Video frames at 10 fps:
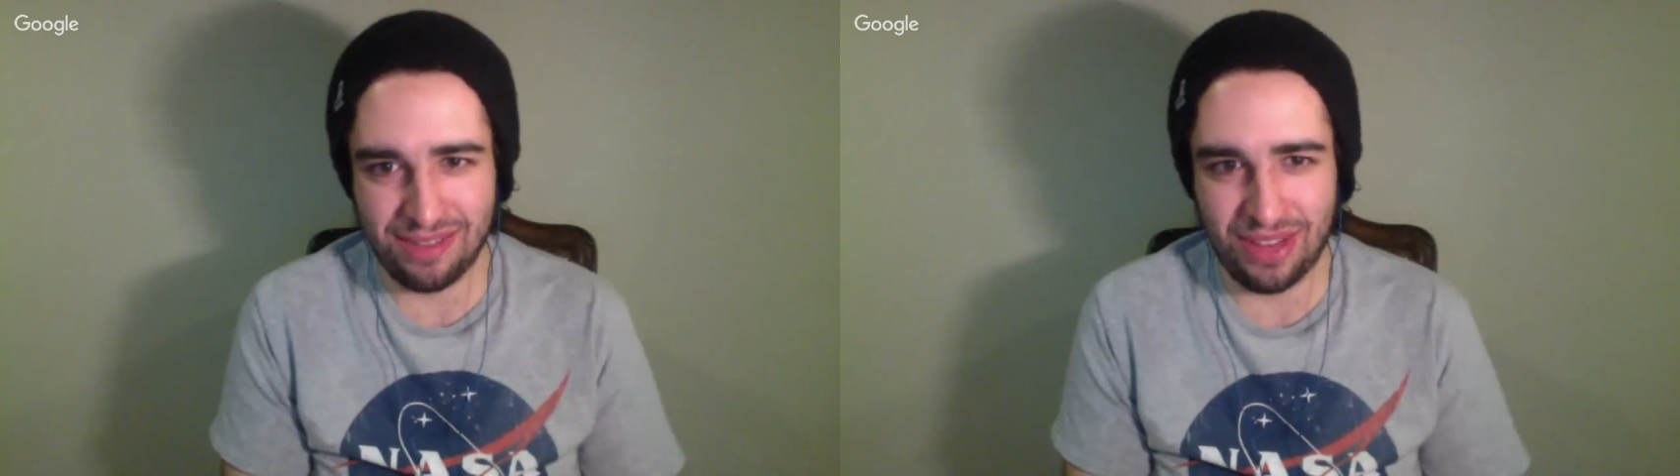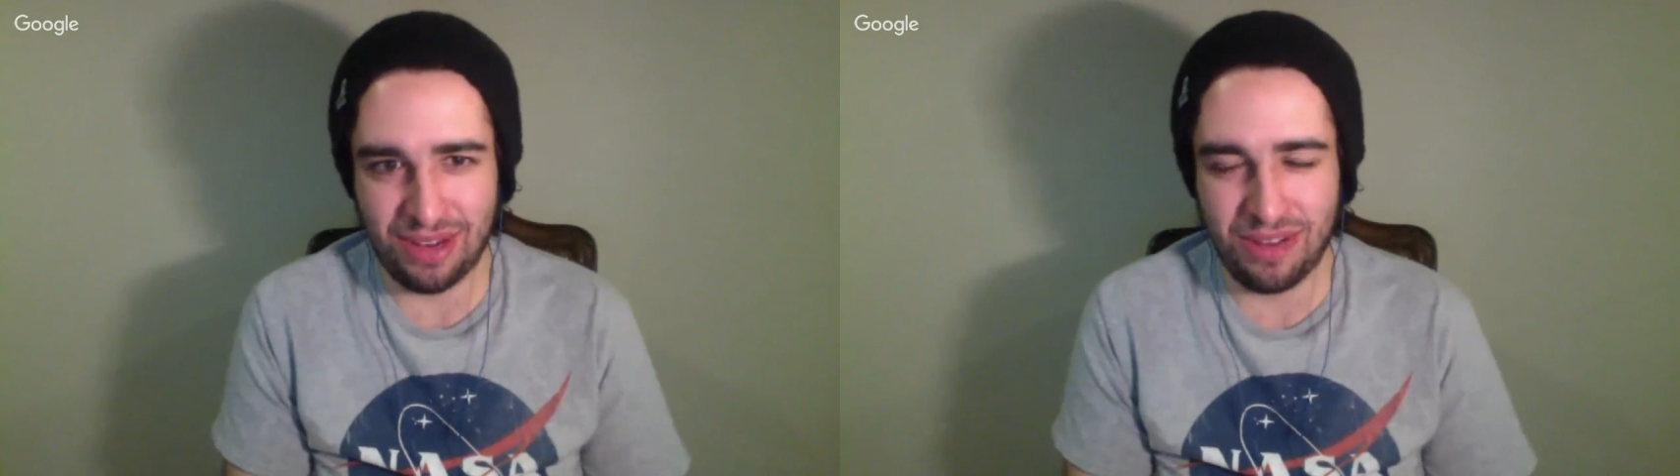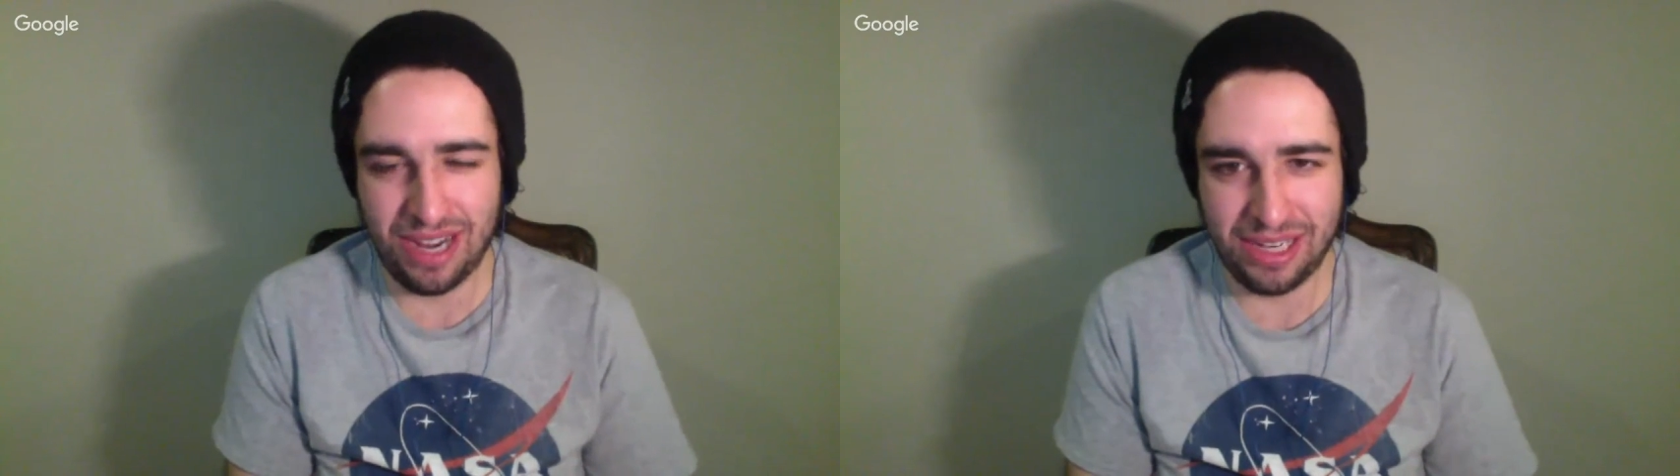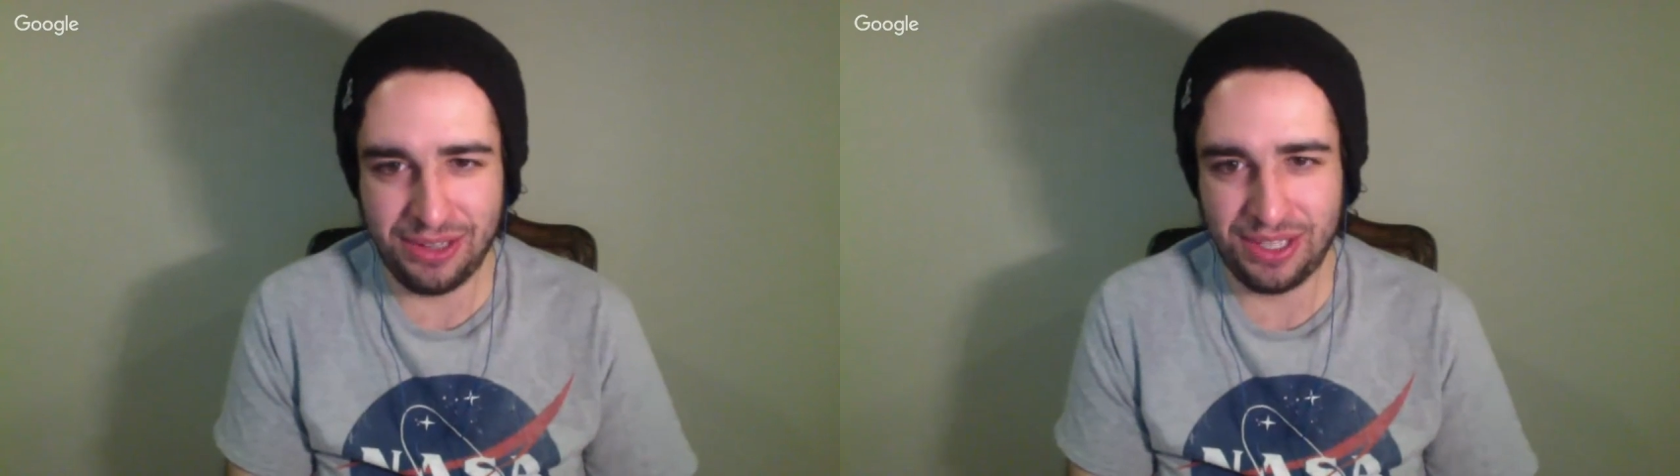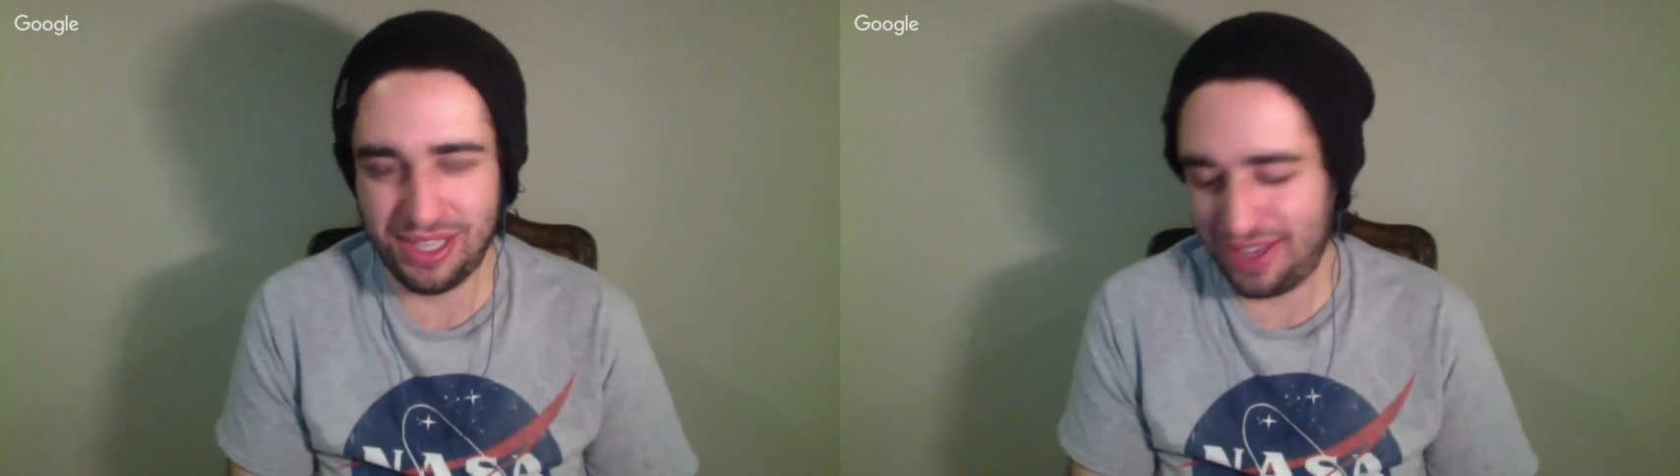what I
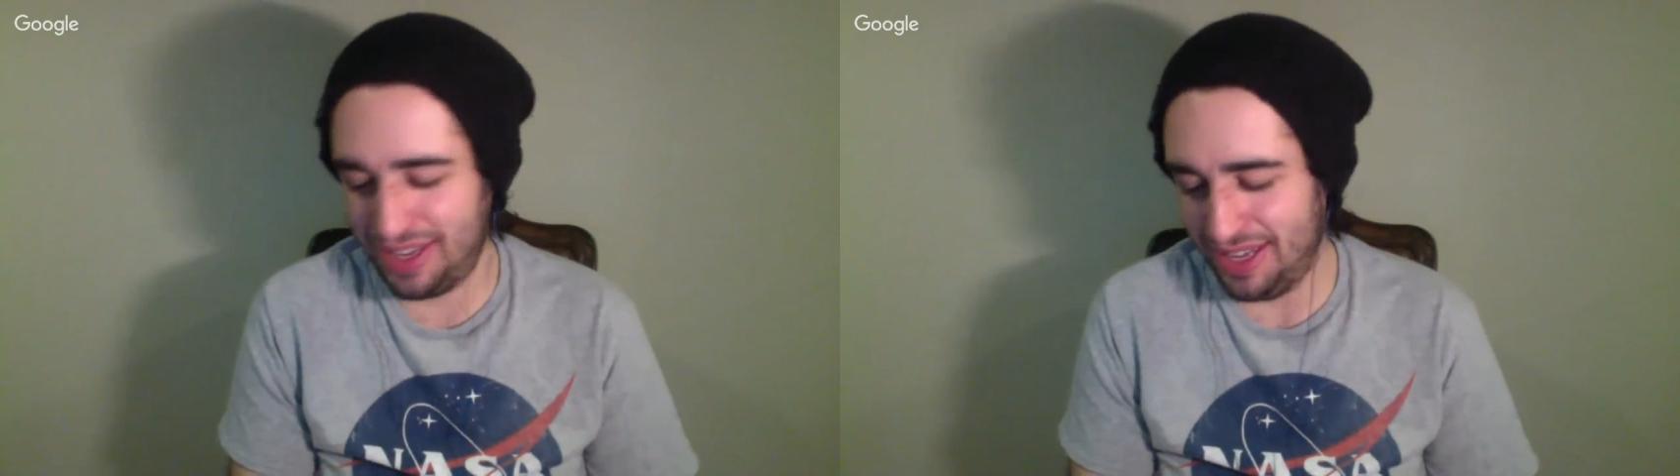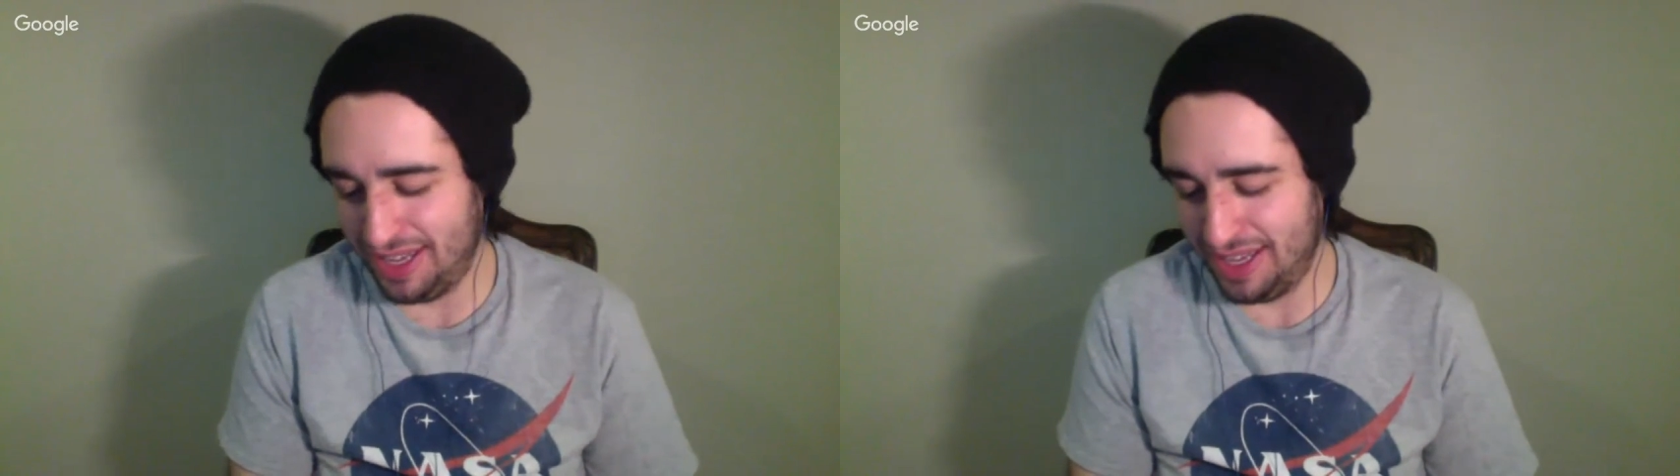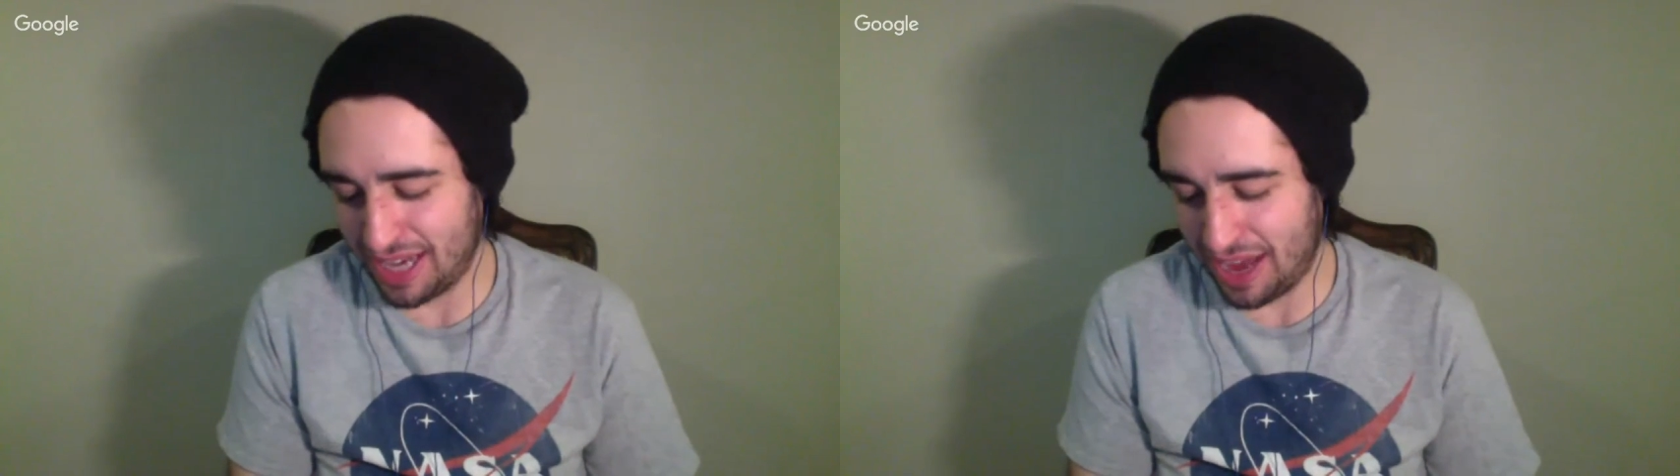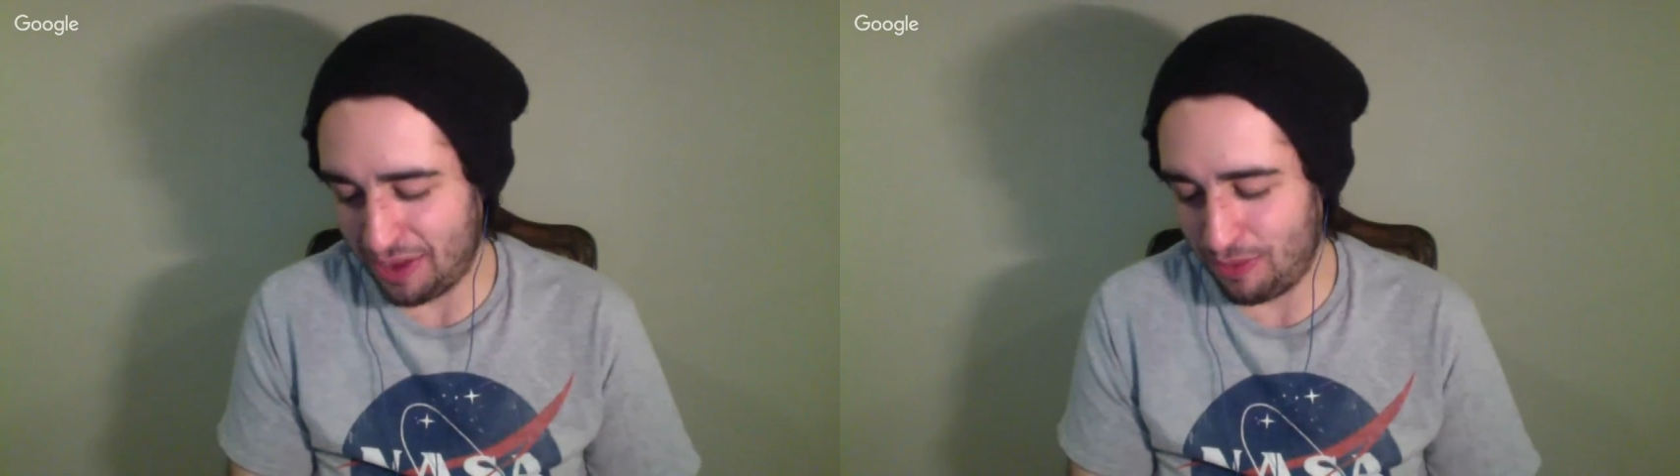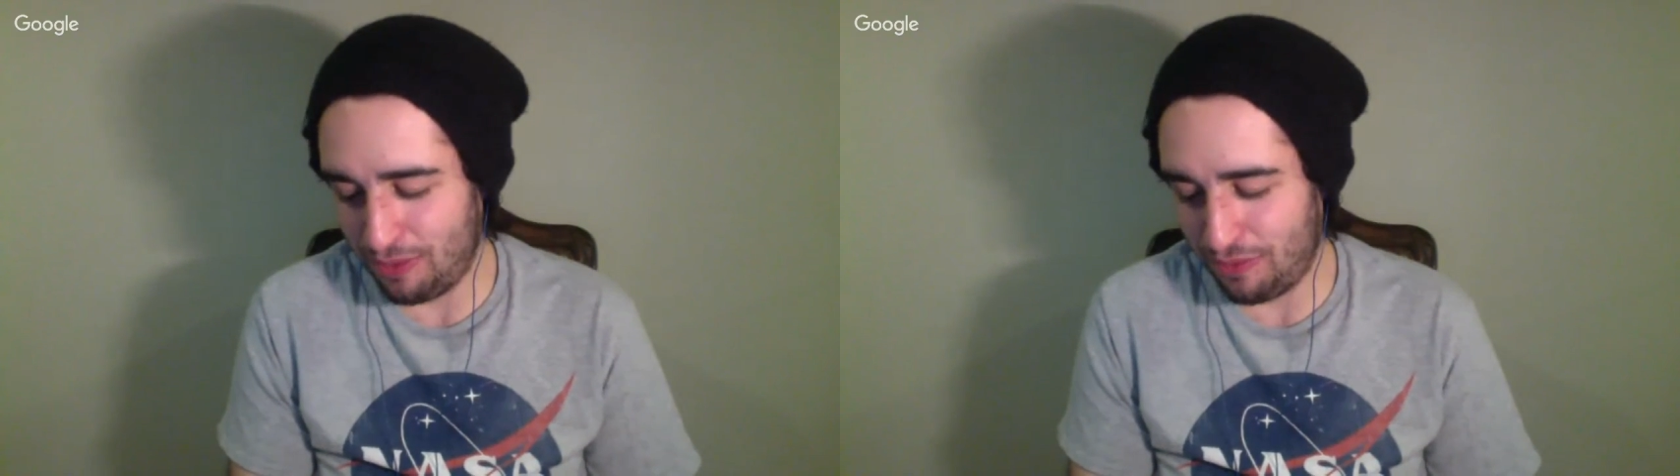usually kind of
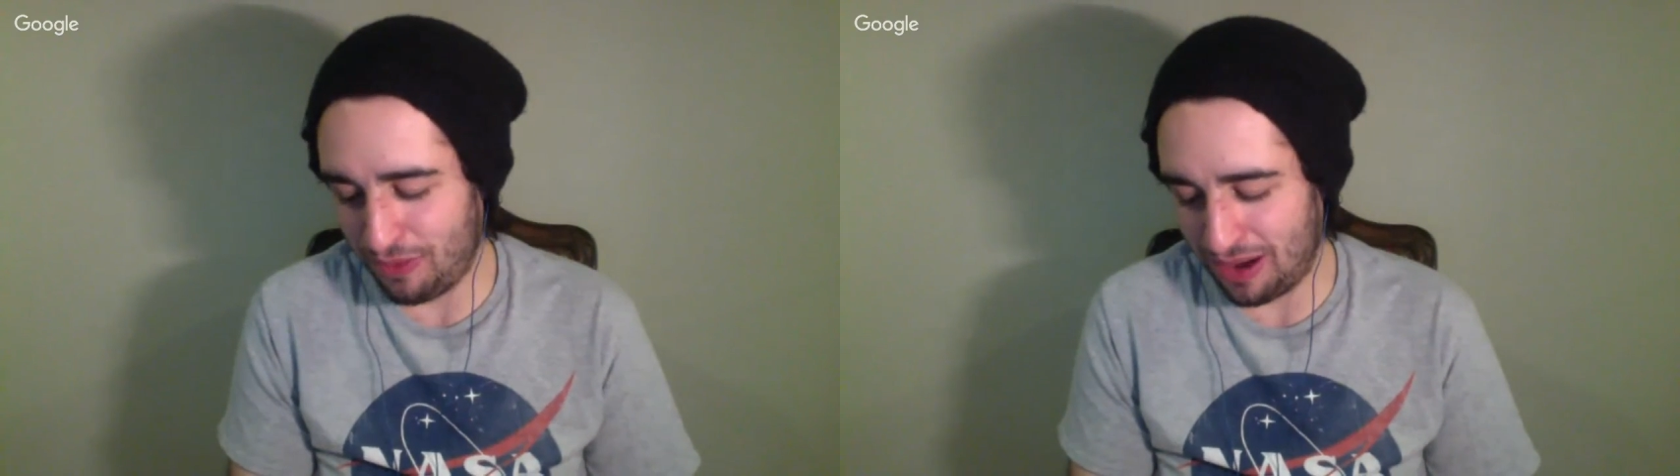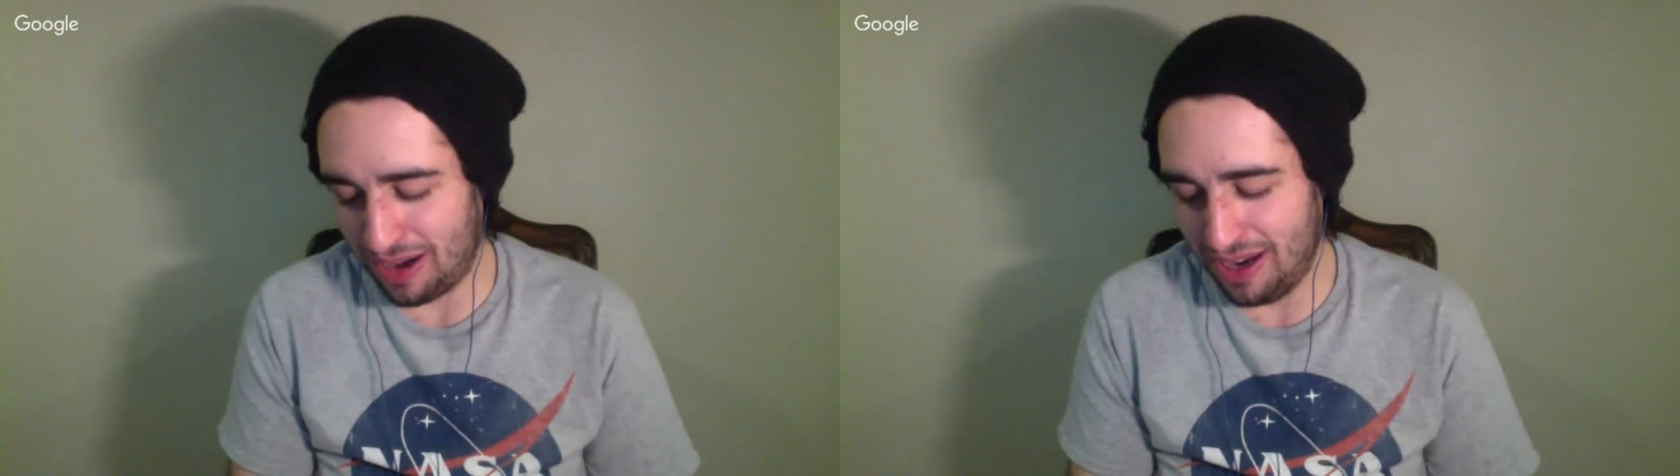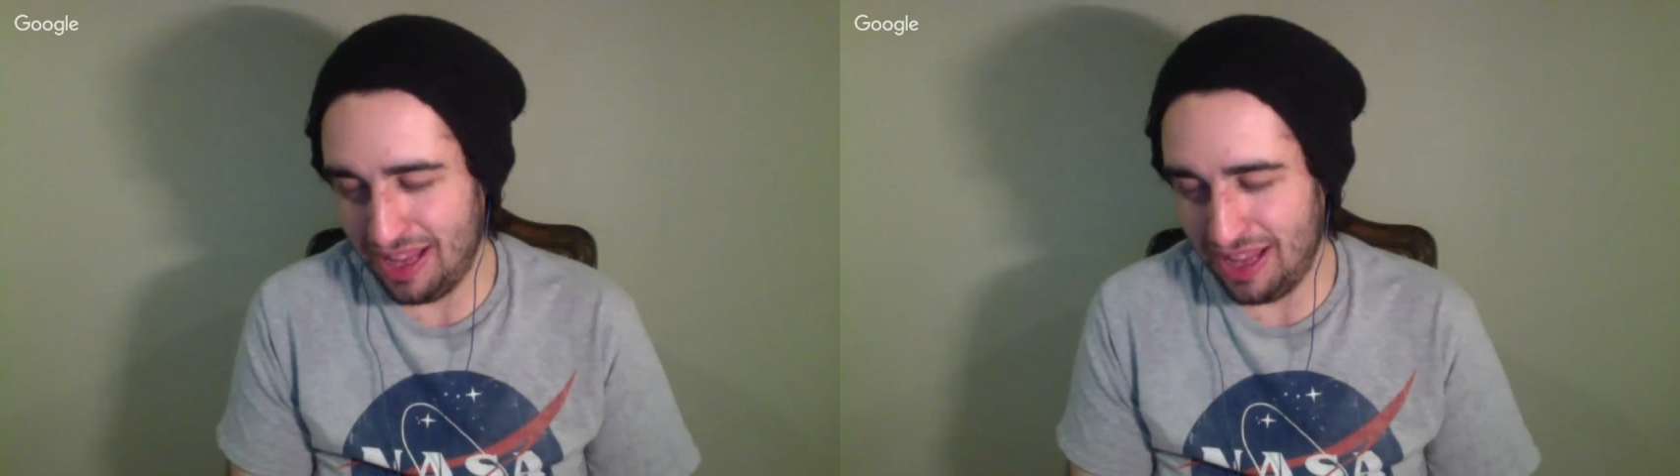root for.